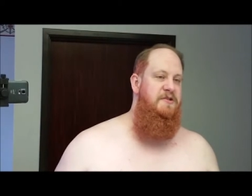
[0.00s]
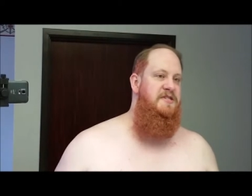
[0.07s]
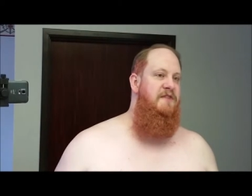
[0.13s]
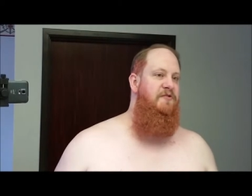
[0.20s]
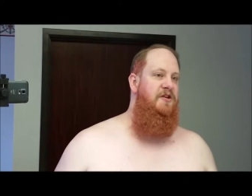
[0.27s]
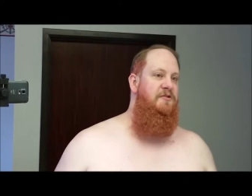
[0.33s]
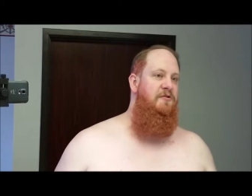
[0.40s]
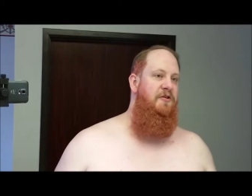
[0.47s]

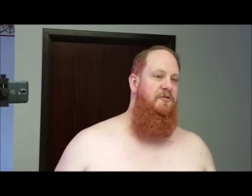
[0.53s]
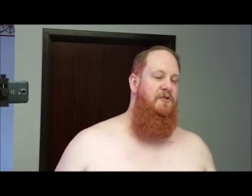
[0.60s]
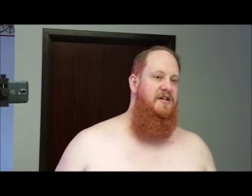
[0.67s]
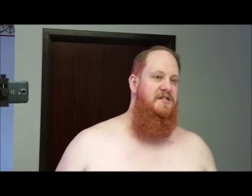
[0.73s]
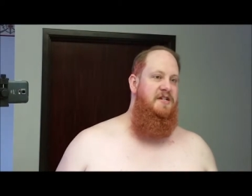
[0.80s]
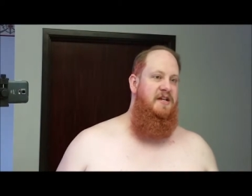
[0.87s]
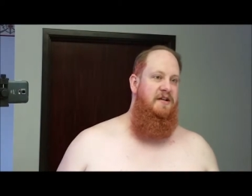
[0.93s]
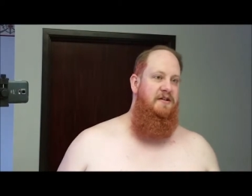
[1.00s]
Pacific
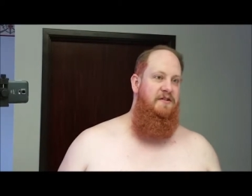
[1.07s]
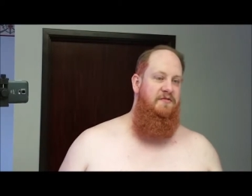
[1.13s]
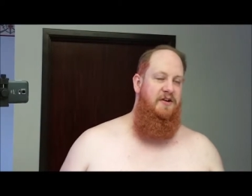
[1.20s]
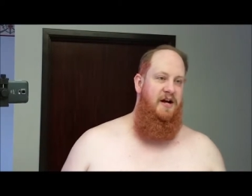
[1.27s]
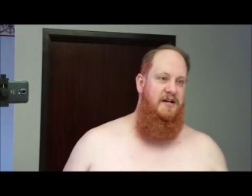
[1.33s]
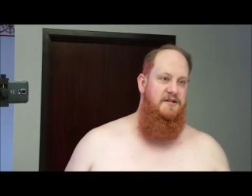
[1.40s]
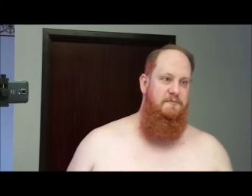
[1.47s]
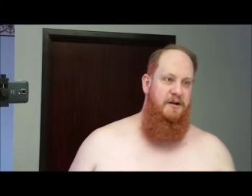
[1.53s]
Northwest Guild of
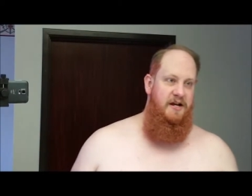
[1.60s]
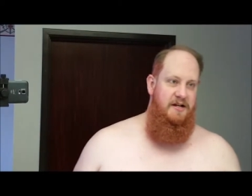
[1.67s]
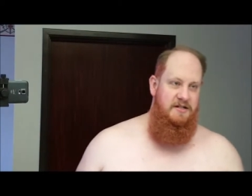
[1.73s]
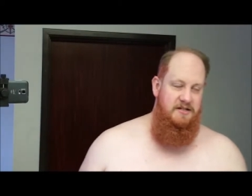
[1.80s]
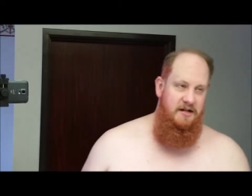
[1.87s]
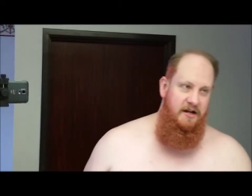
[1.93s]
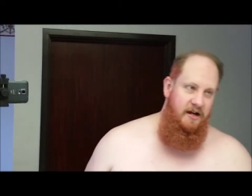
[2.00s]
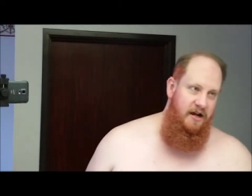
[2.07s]

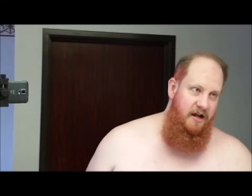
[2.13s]
Cosplayers.